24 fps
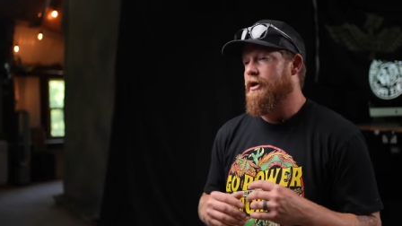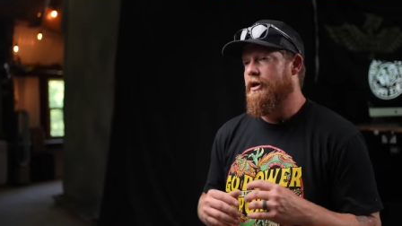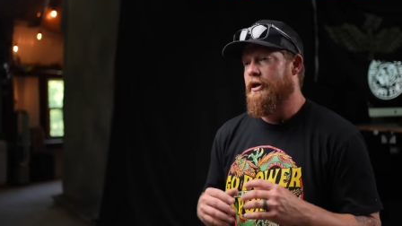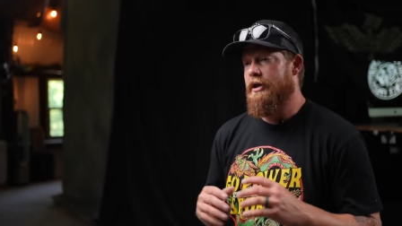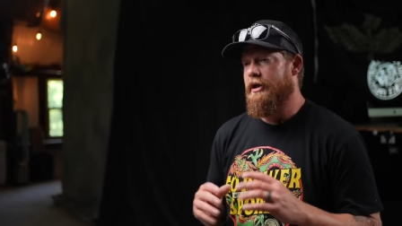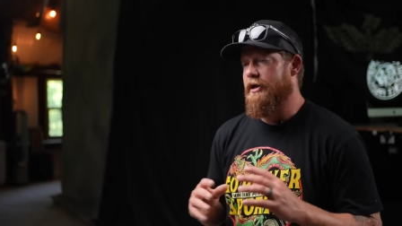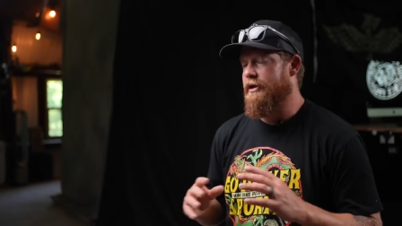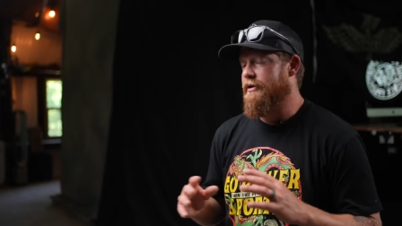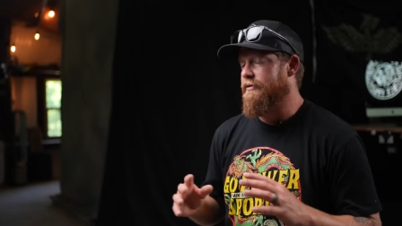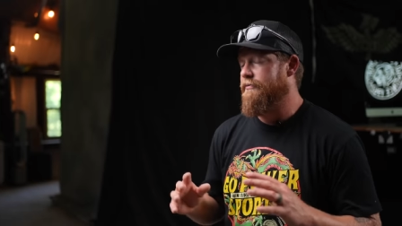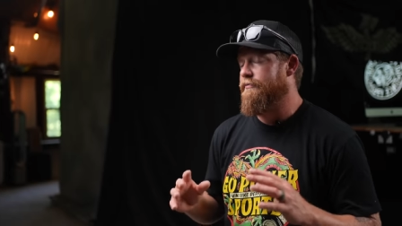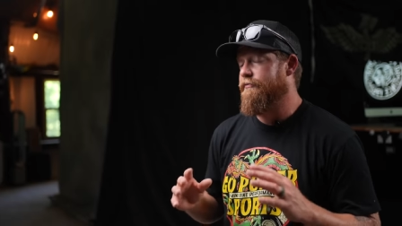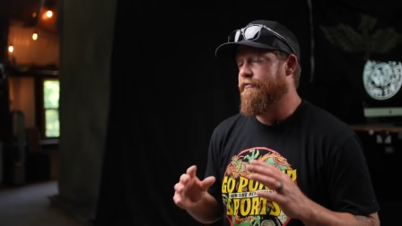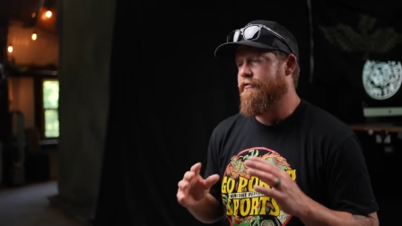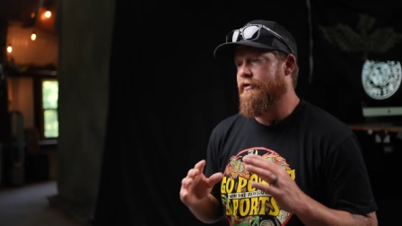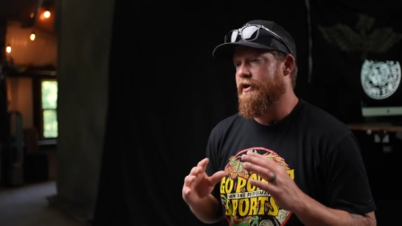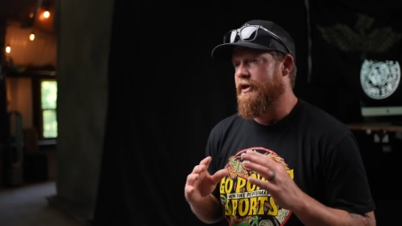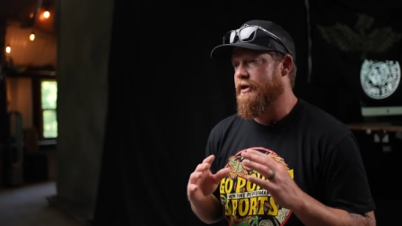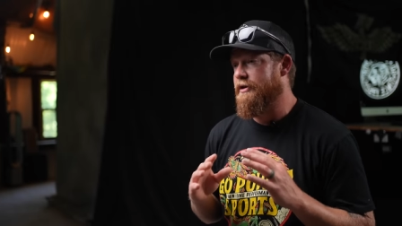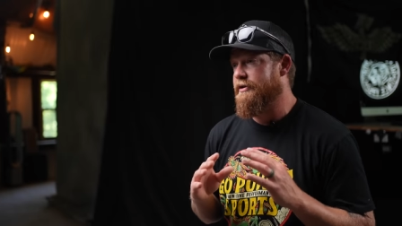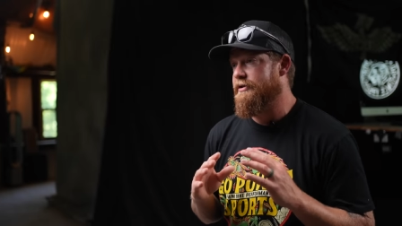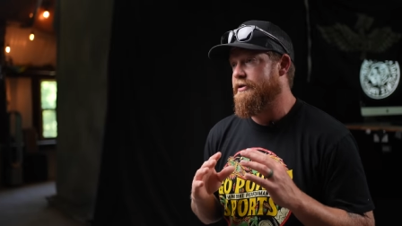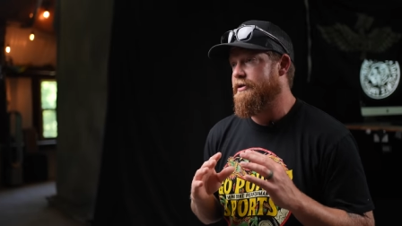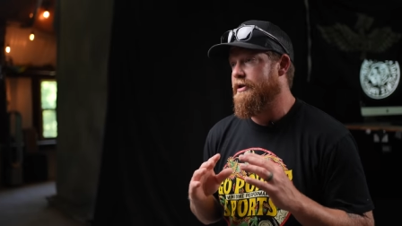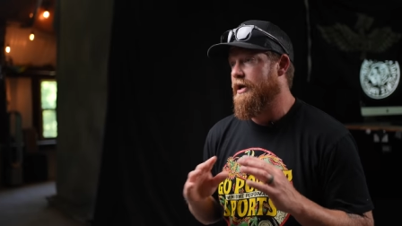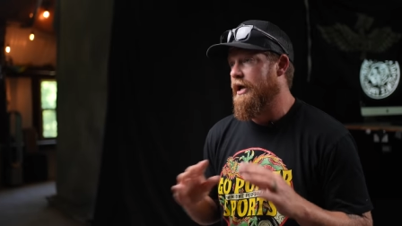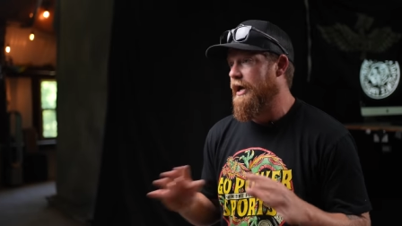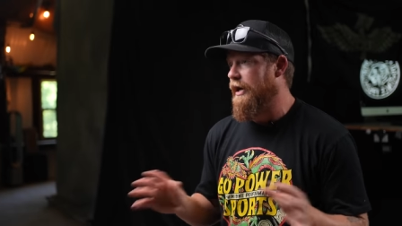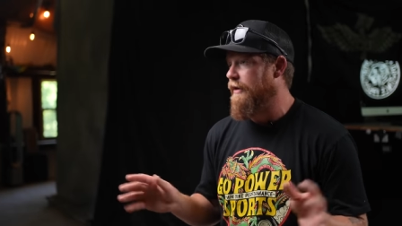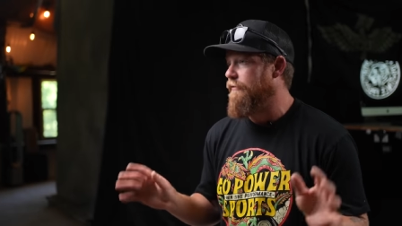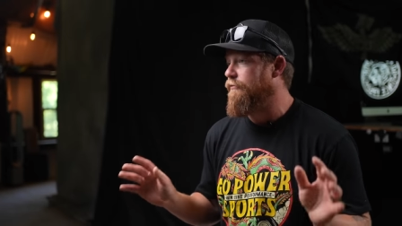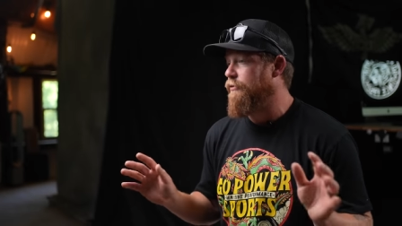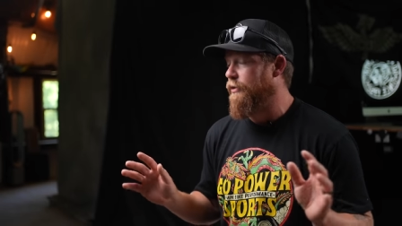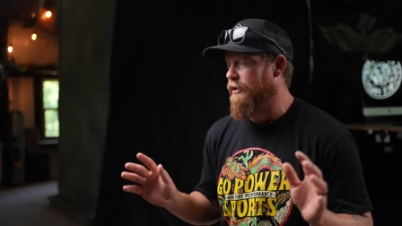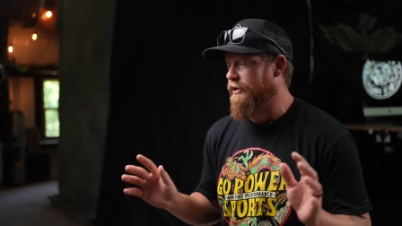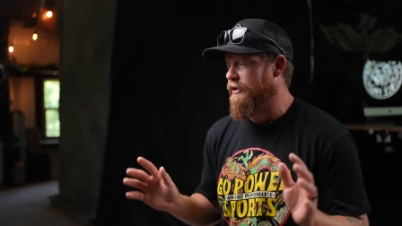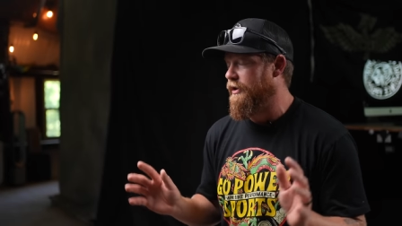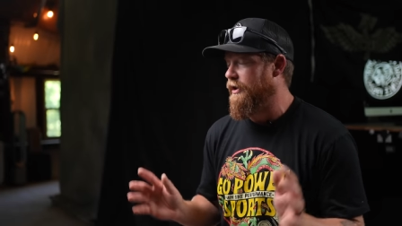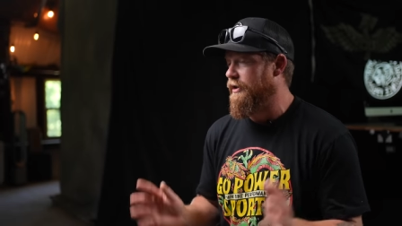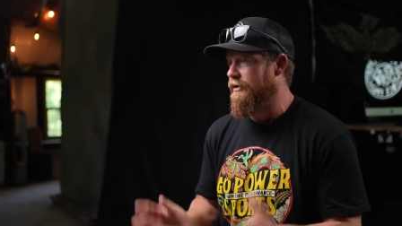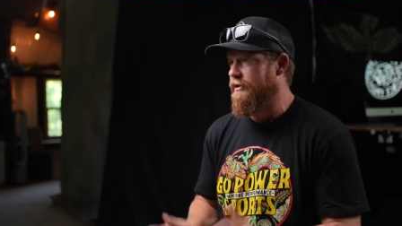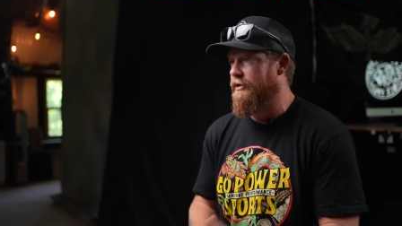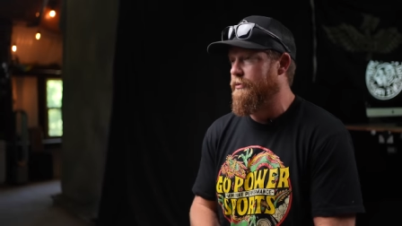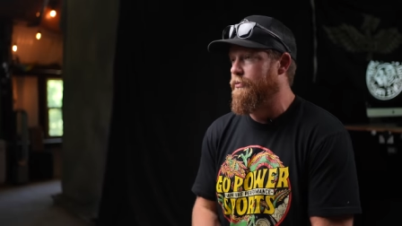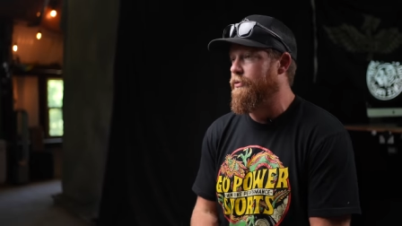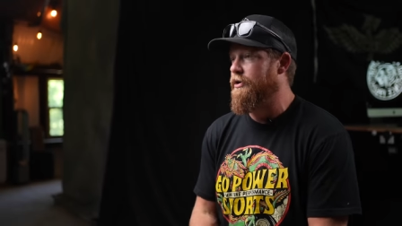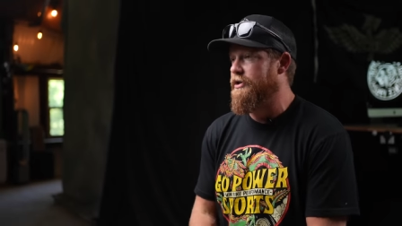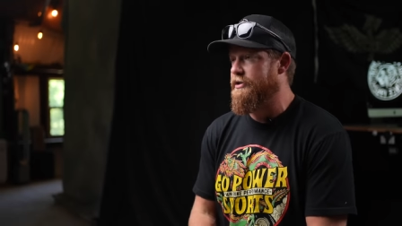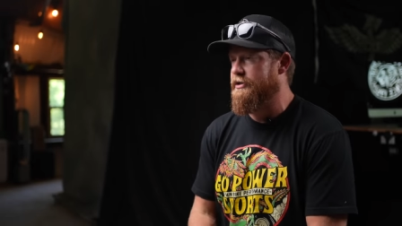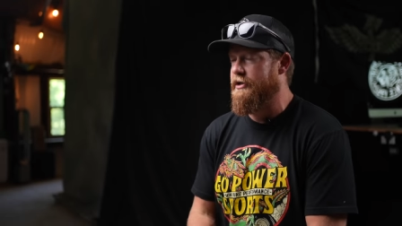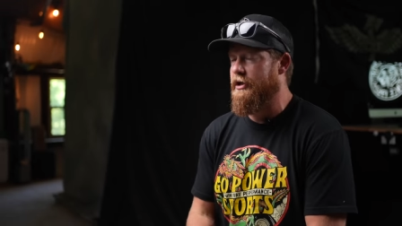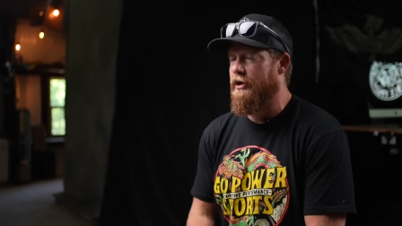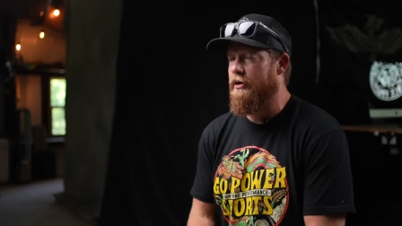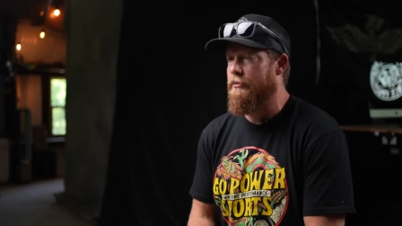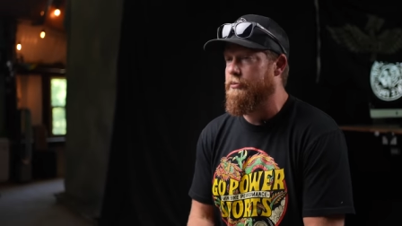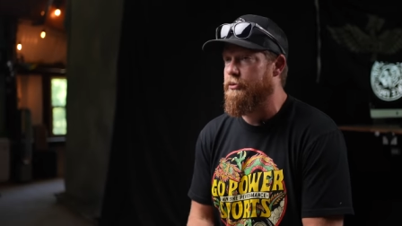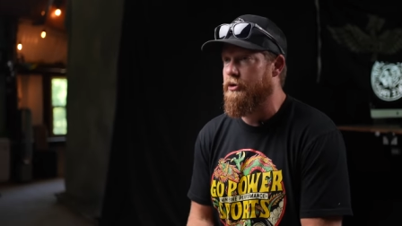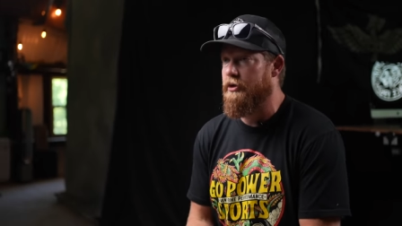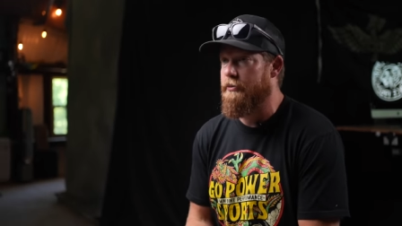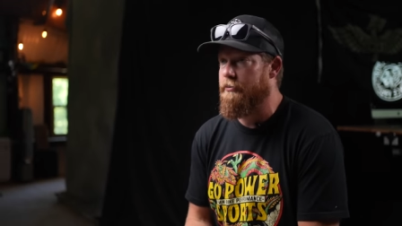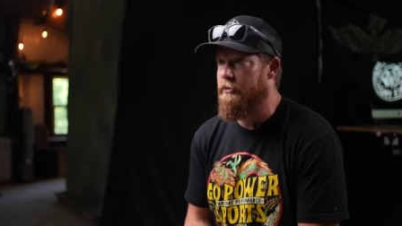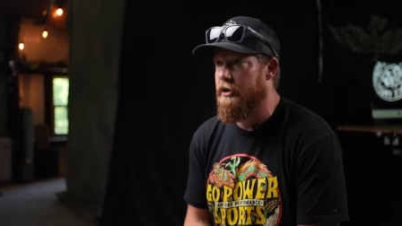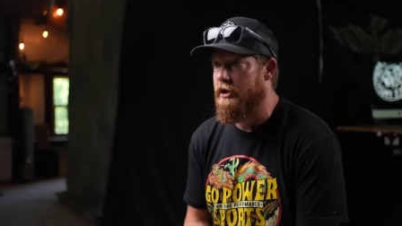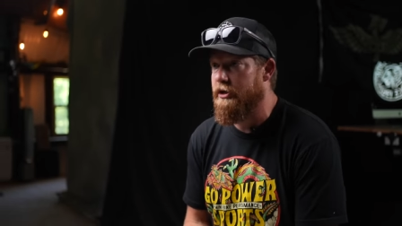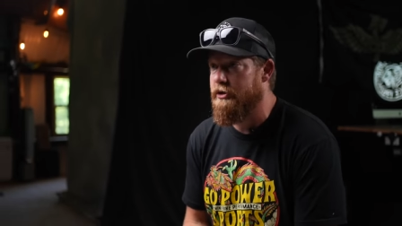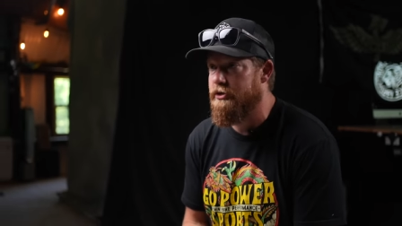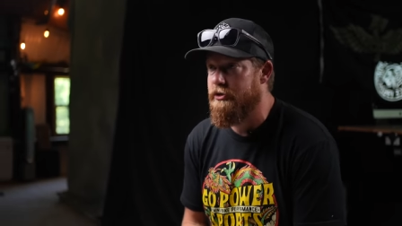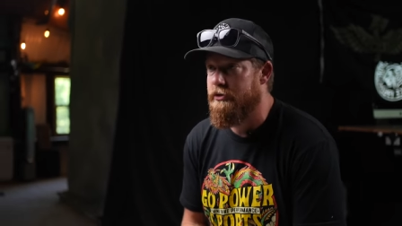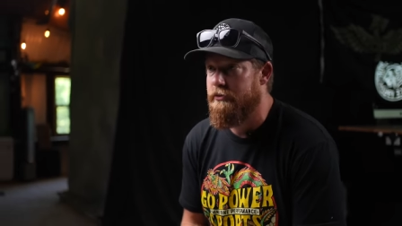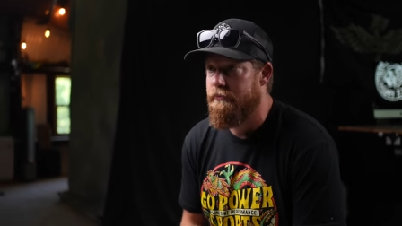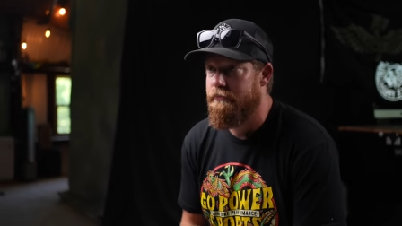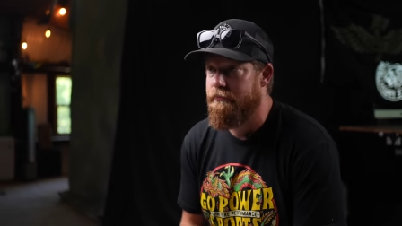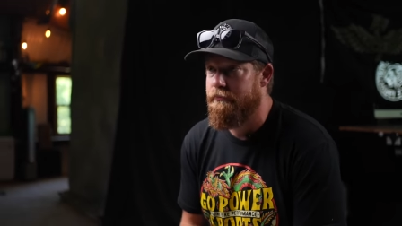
It fits everything that we sell pretty much.